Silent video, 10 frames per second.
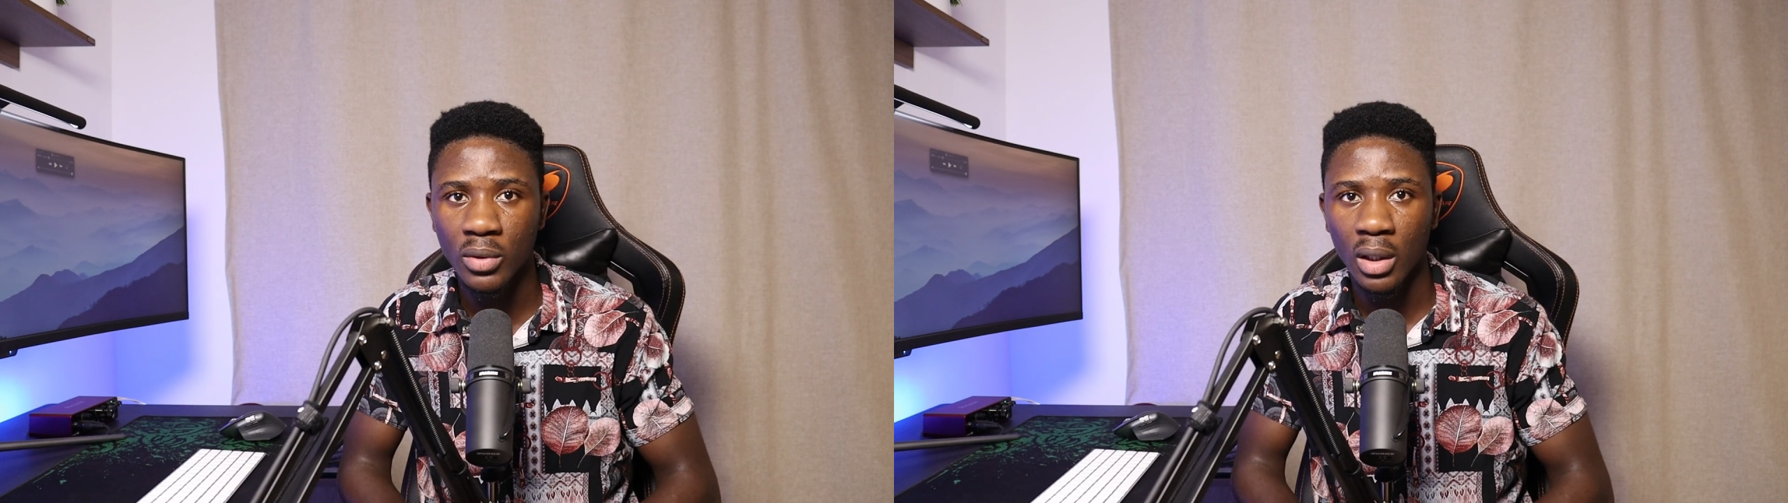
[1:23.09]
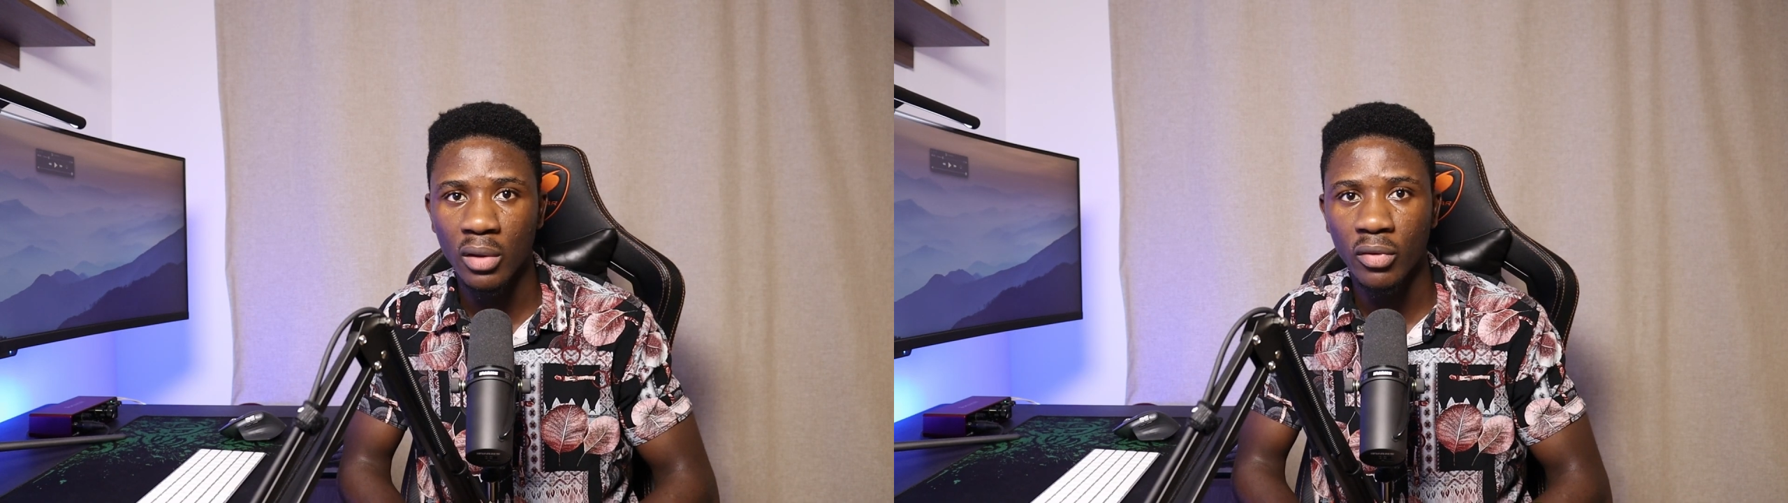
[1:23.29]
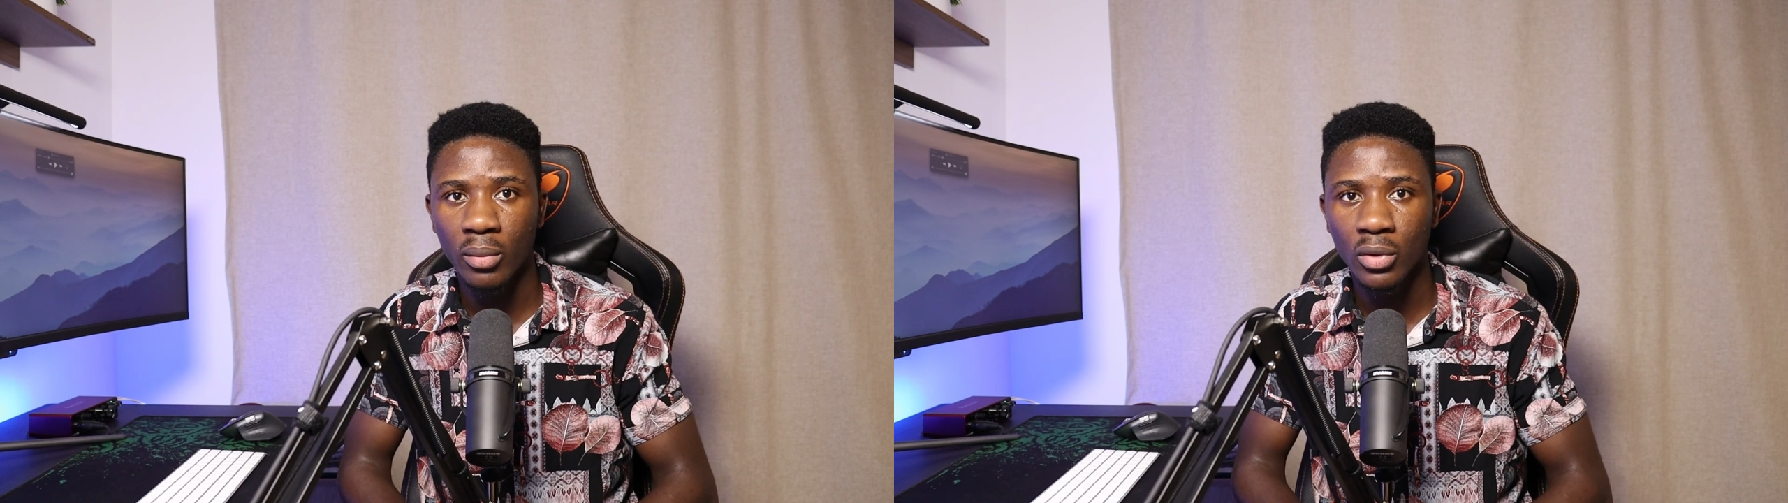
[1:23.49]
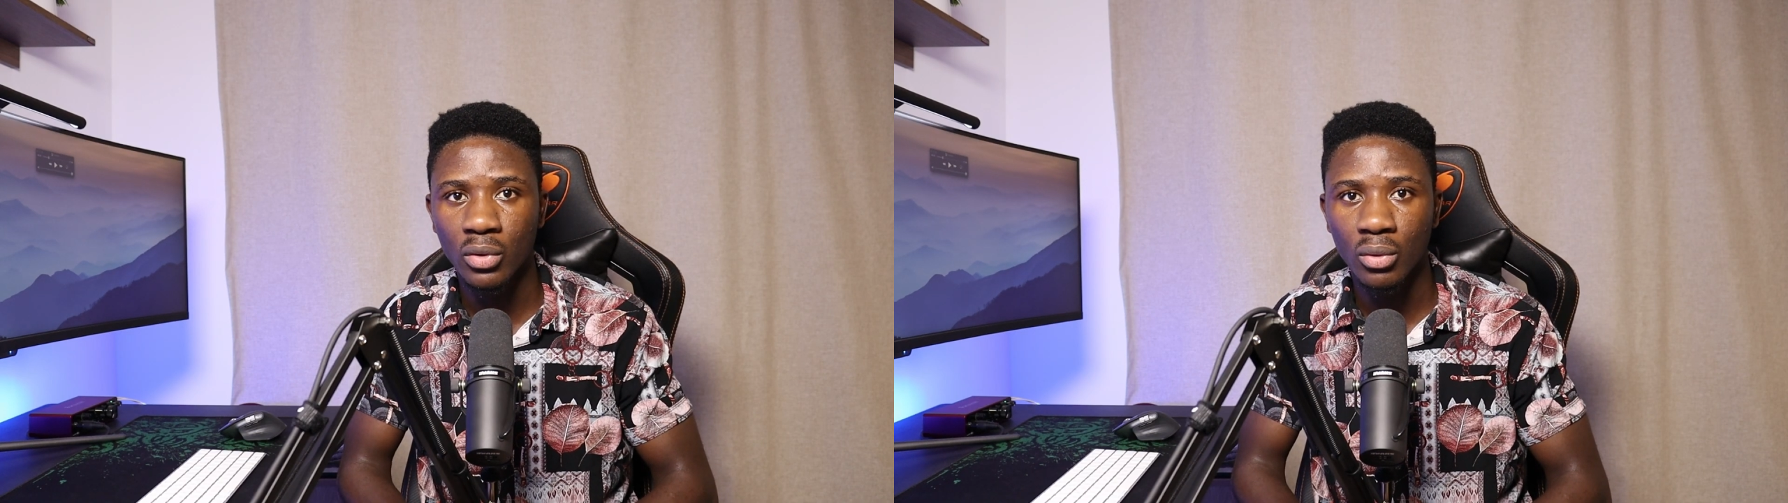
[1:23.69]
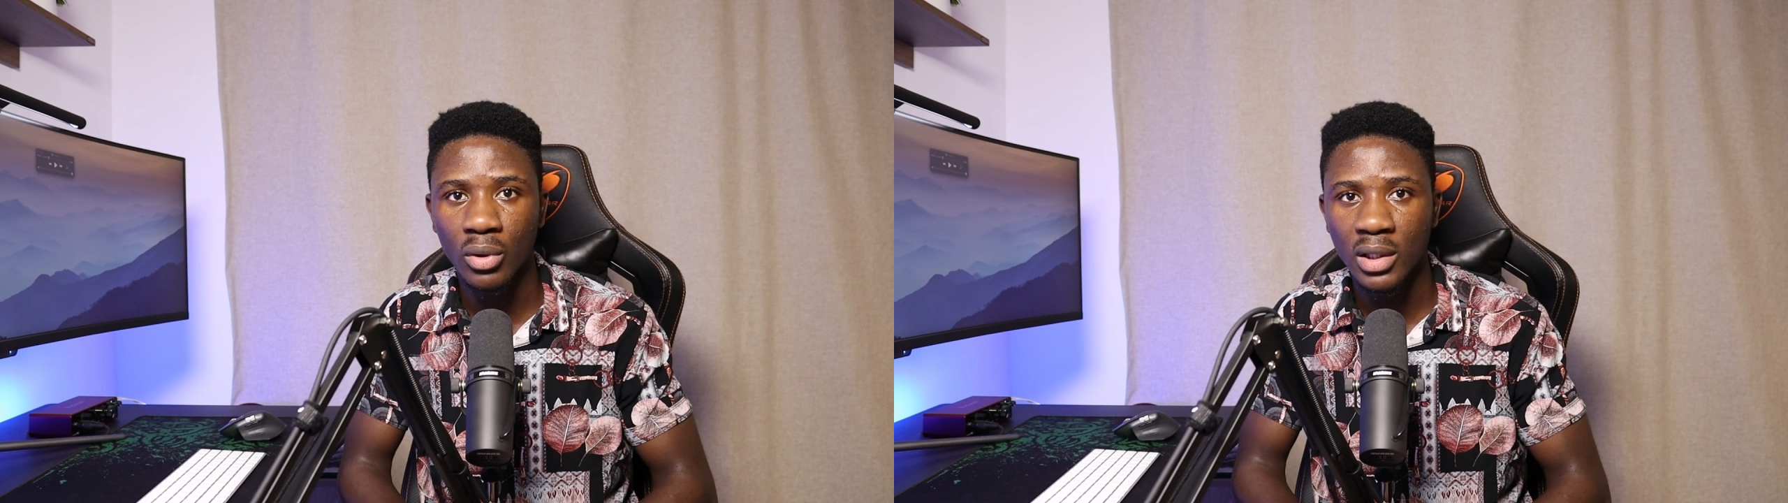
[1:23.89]
channel for more
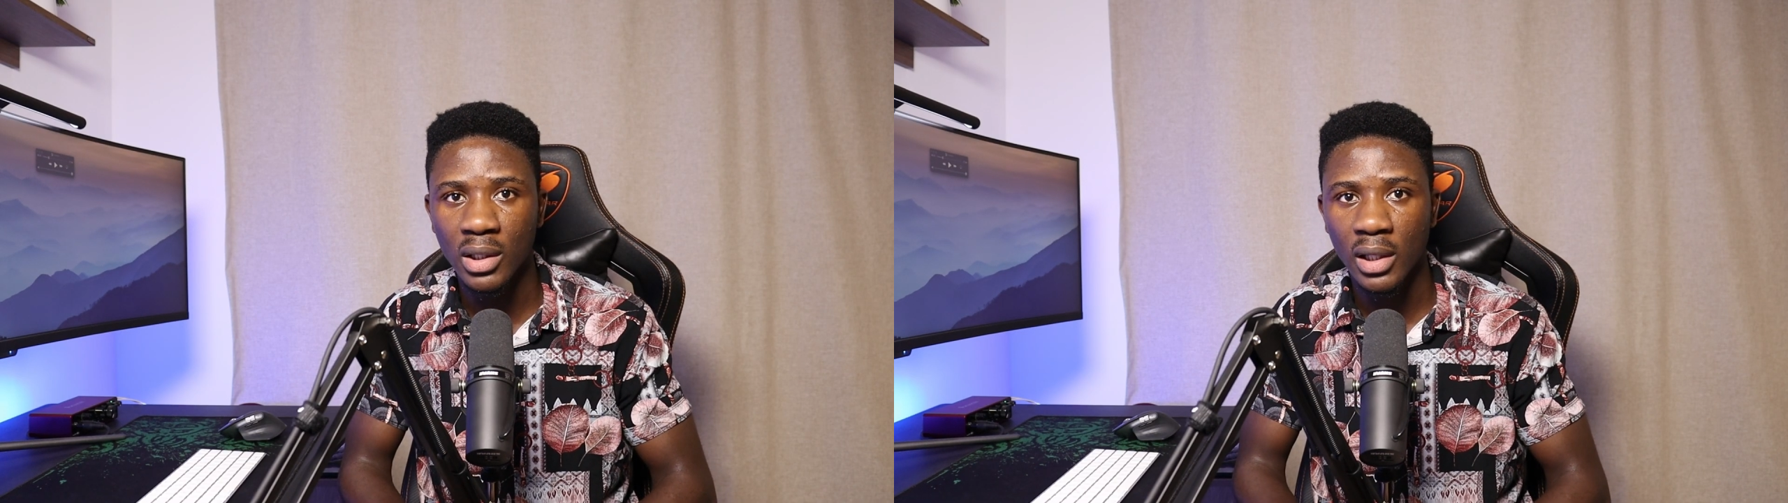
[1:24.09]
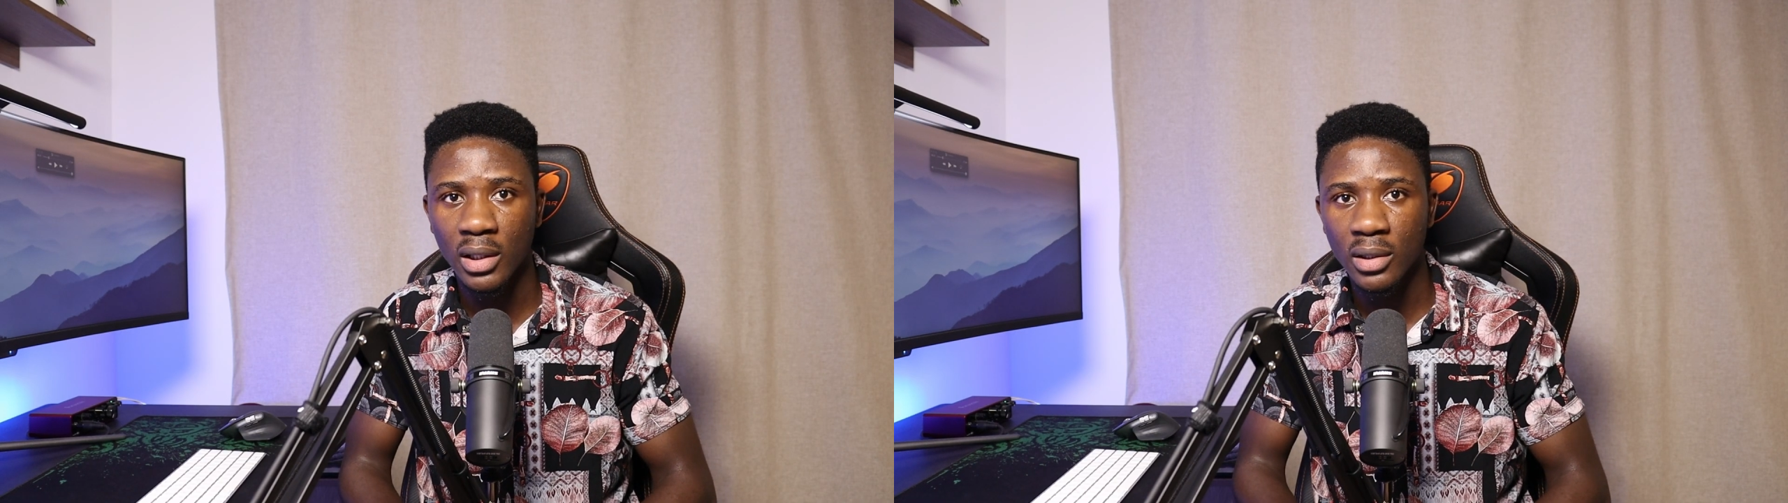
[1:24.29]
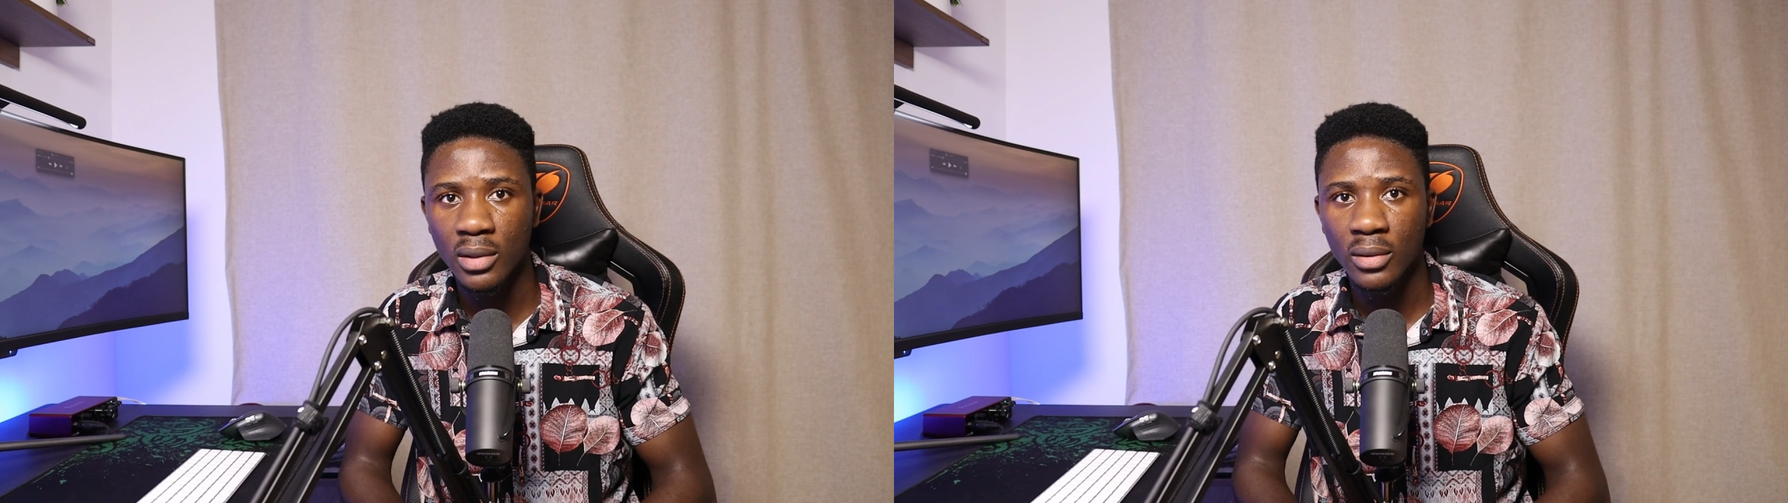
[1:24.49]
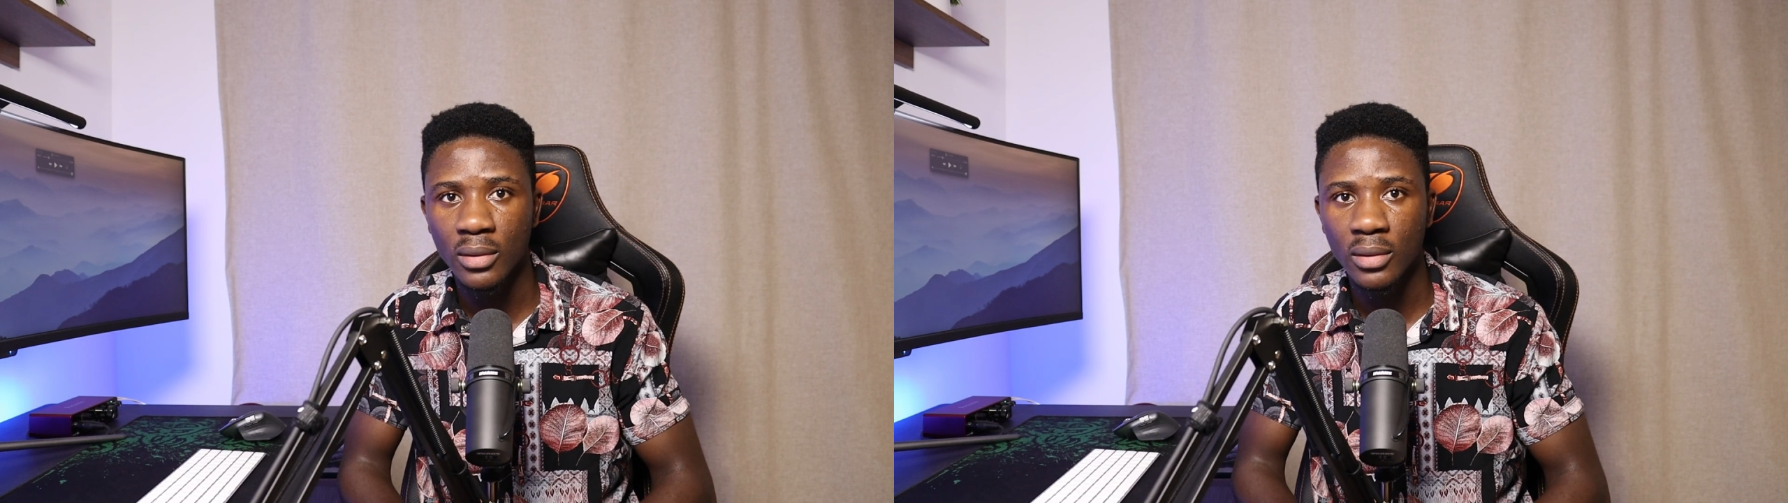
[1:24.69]
tutorials like this.